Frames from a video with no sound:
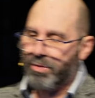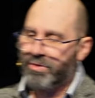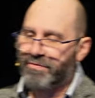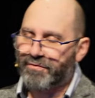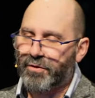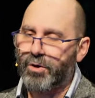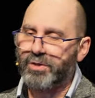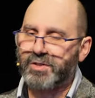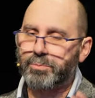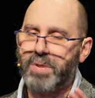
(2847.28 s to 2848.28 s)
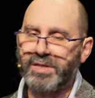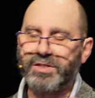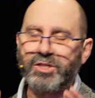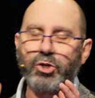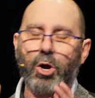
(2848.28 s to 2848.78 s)
The first
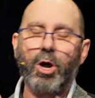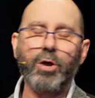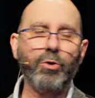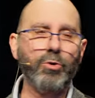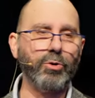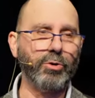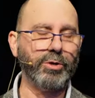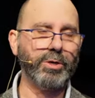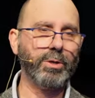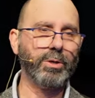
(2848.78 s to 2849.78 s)
message I heard